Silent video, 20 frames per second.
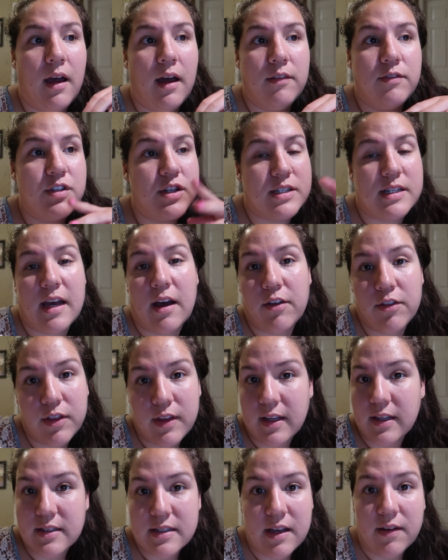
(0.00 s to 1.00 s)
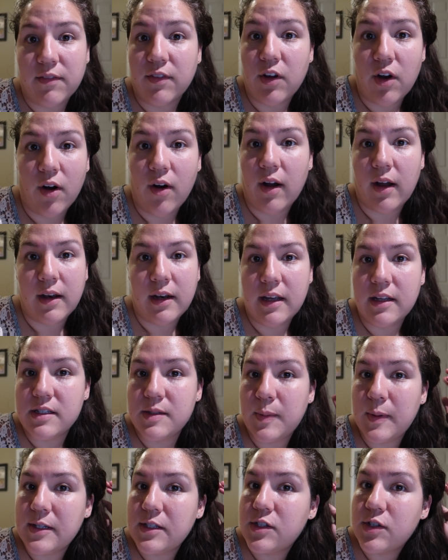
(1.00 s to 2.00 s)
of just how things have gone. It's
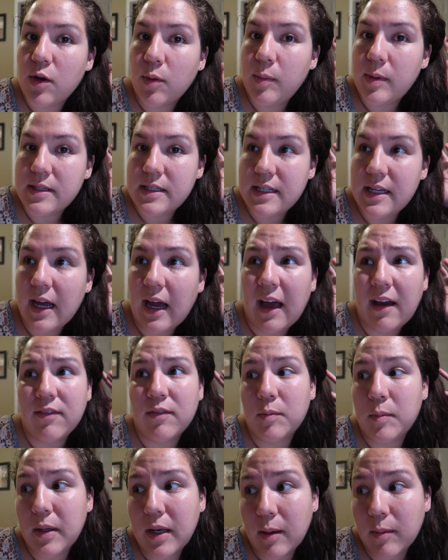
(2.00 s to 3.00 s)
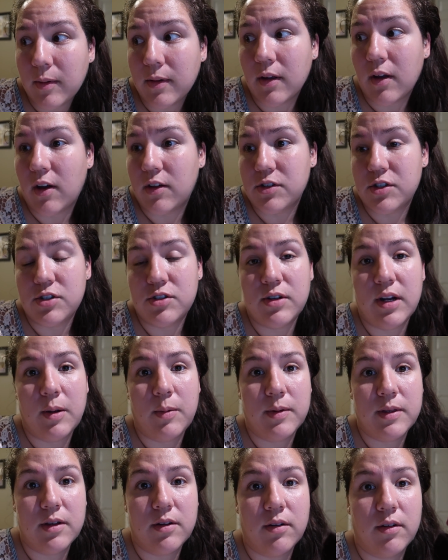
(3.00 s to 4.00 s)
been so busy. I haven't been able to concentrate
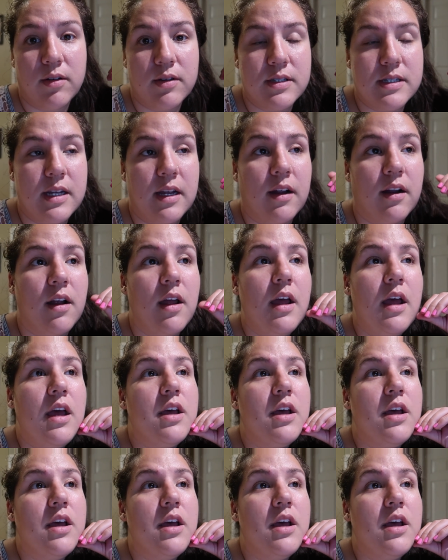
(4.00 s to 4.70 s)
with the girls here.